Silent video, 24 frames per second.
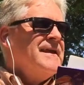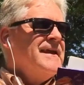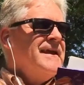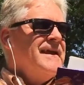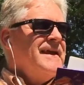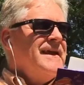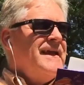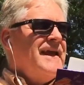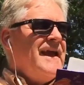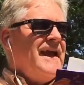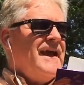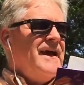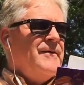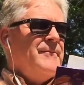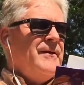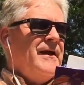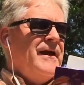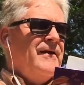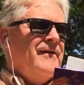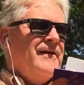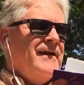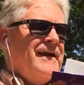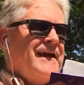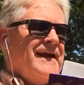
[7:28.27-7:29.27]
Cam,
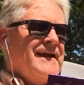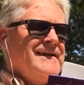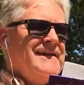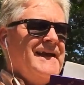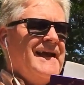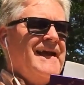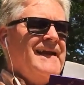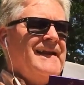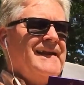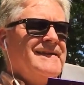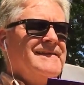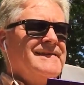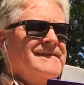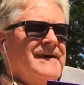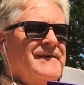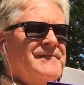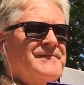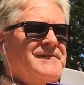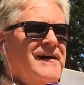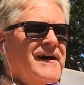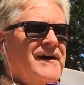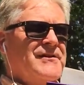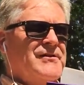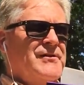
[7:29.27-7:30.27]
Eric, and Danny
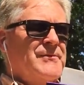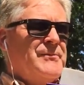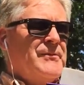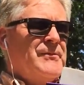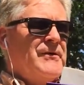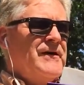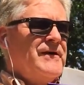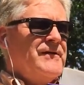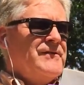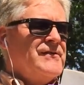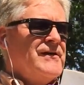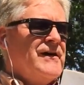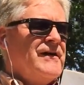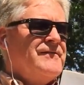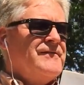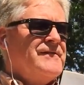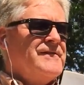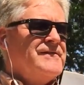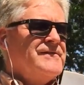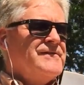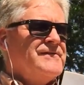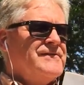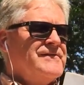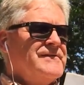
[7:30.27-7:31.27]
left Dr. Prell's
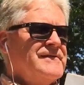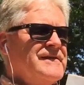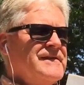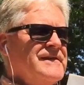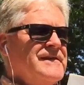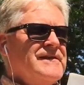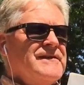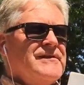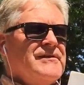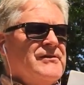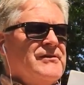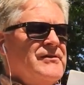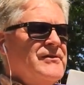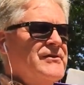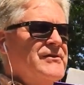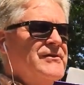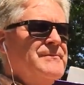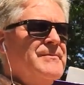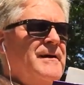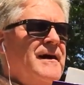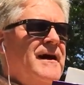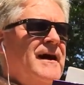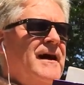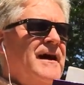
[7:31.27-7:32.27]
office.
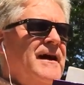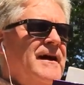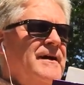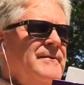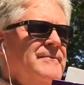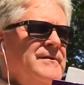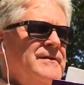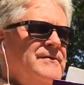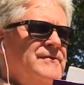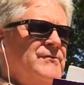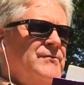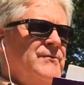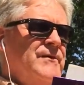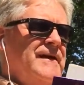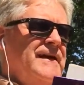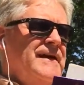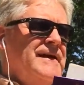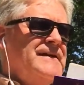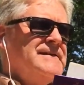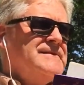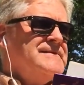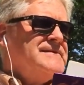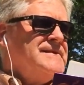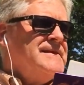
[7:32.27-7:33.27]
Goodbye, Ms.
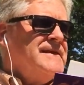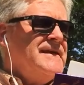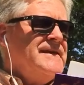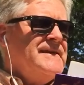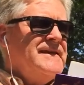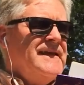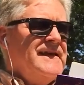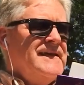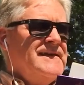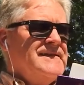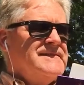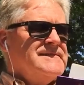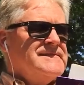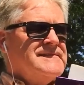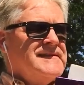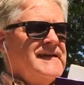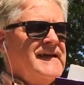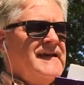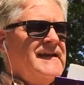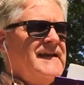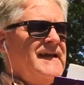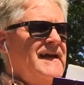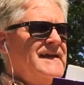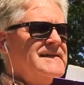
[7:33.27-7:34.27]
Wayne
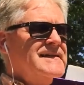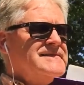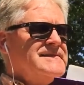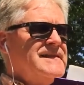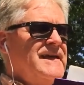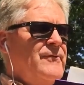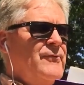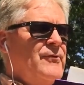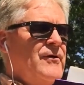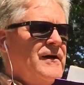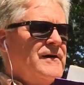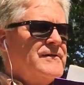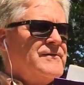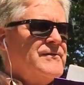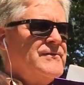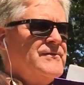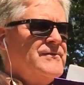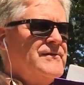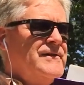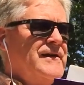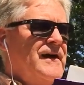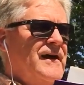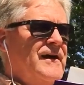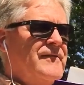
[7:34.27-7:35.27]
said as they walked
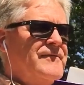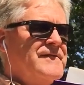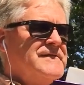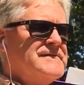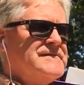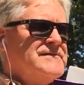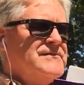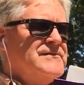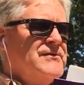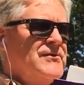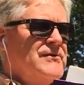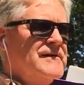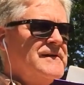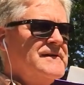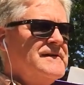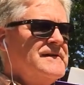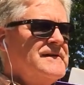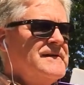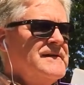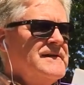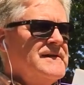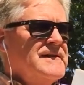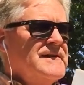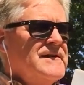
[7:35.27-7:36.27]
through the office door.
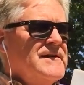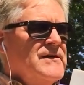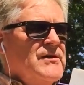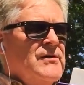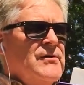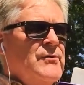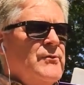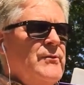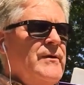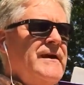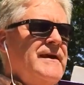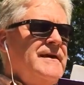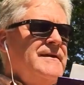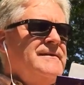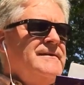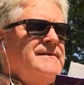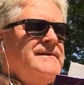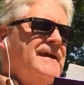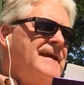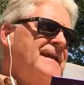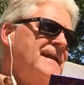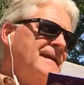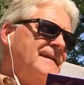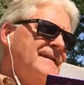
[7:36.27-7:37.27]
We
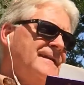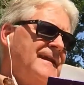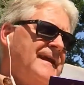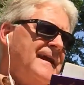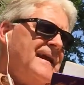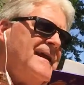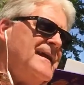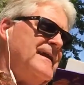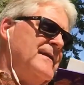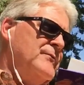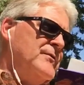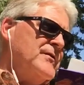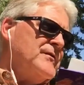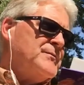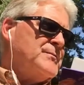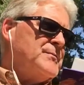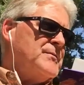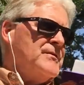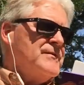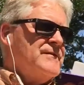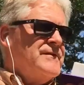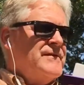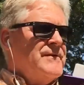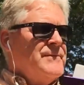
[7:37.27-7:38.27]
did it, Danny
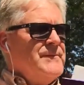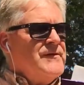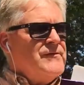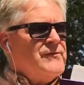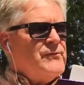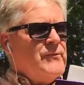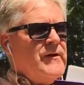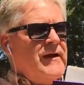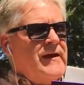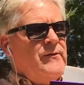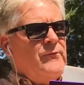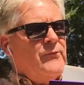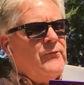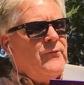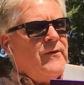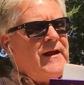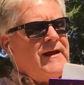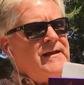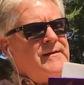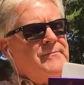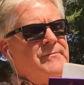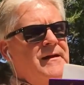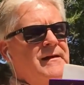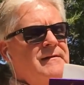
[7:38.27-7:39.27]
whispered to Ms. Wayne.
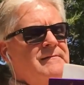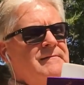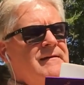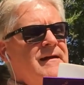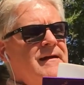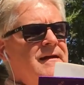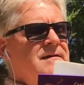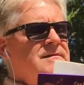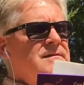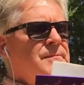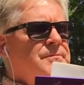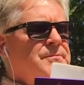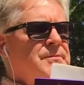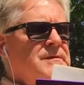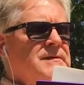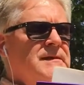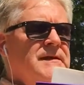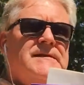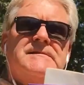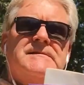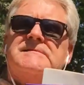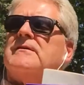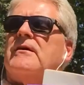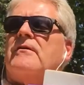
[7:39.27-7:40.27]
Right about now, the
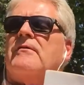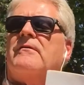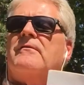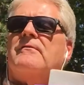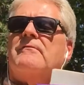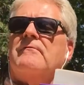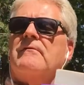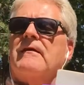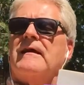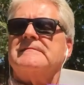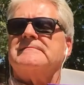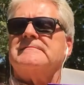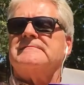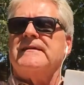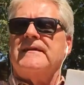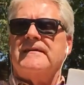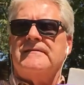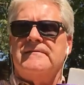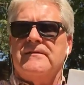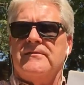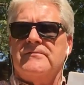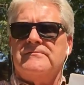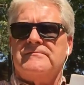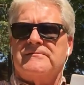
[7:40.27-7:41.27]
police are
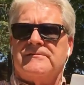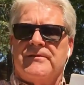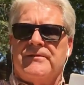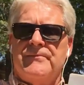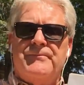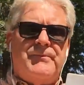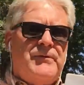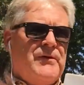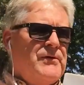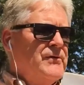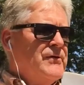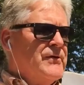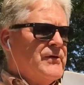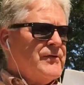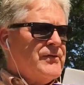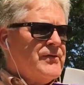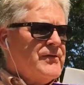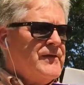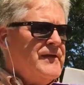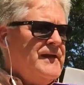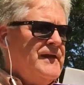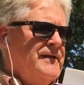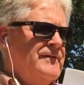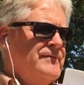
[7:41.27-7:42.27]
arresting those computer
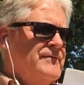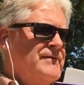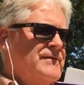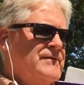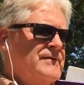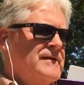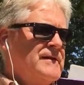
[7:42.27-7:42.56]
thieves.